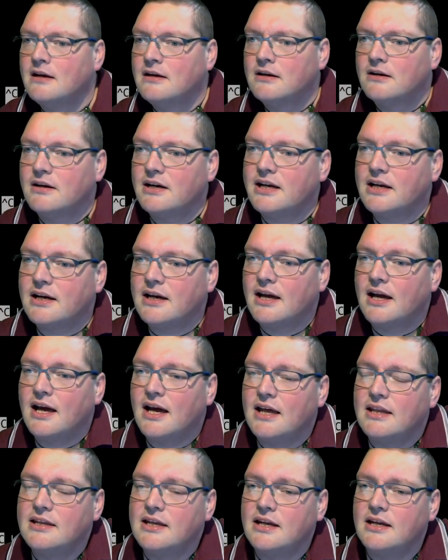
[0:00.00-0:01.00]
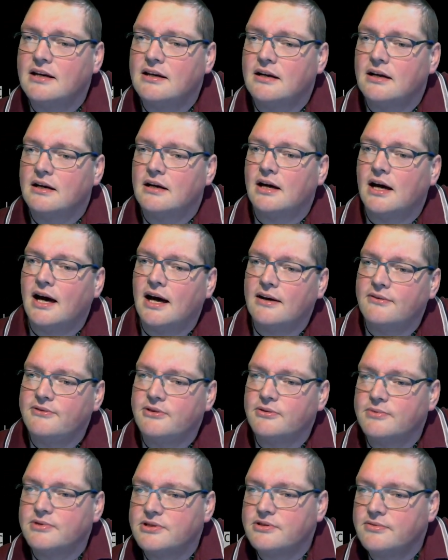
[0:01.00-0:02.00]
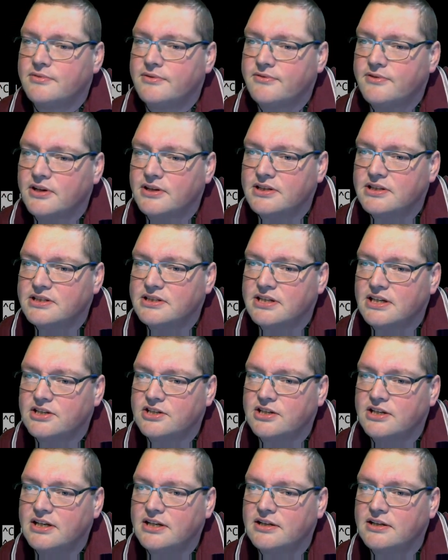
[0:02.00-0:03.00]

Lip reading: Right, and then afterwards we've got this section here.